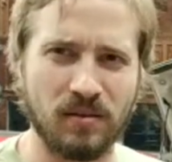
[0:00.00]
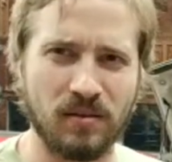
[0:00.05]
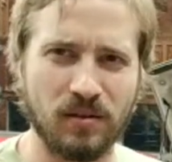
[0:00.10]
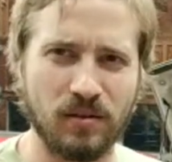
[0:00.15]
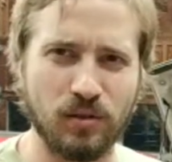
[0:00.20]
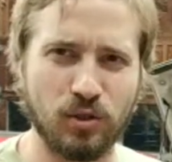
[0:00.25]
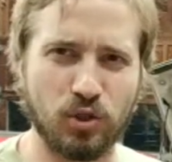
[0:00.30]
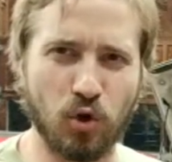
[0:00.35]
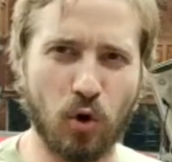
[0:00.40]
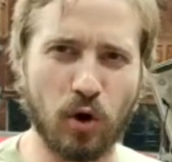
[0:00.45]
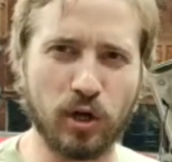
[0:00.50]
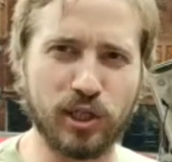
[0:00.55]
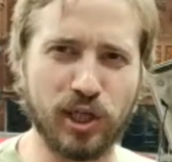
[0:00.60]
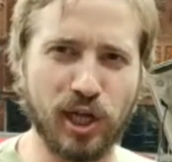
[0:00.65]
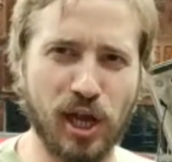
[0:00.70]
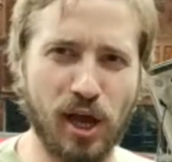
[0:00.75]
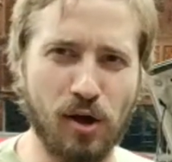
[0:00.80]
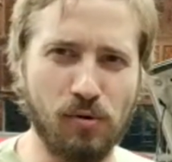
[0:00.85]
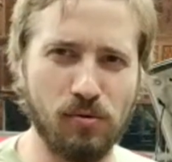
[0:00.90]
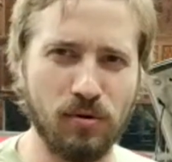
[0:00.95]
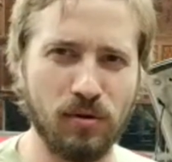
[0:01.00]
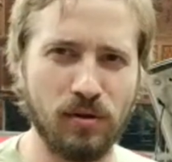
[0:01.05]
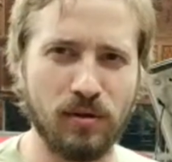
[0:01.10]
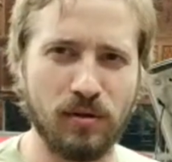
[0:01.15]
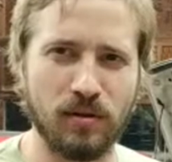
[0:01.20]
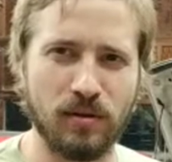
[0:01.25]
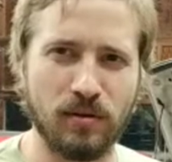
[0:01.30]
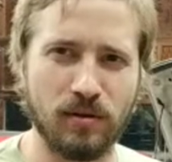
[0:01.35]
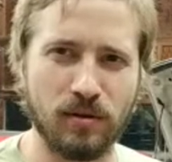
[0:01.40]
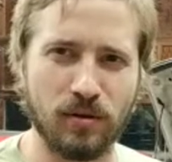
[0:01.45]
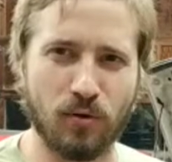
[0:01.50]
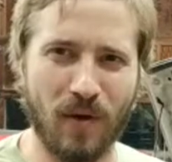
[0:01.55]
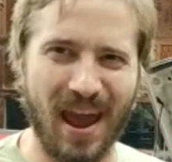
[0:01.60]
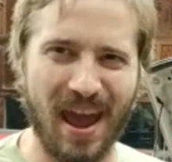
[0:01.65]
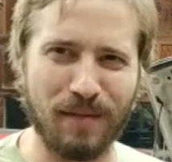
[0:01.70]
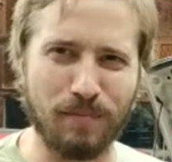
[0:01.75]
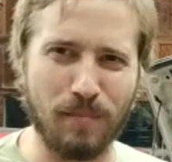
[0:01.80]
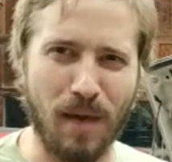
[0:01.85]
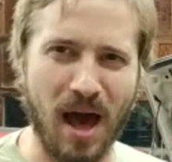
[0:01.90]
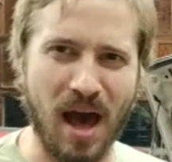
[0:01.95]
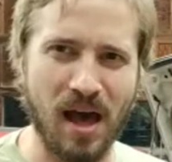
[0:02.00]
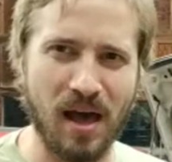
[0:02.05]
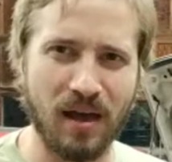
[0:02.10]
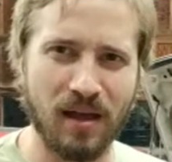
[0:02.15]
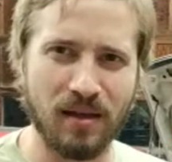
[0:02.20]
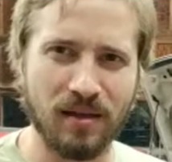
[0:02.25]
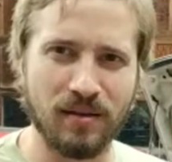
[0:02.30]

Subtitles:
Giorgio? Grandma?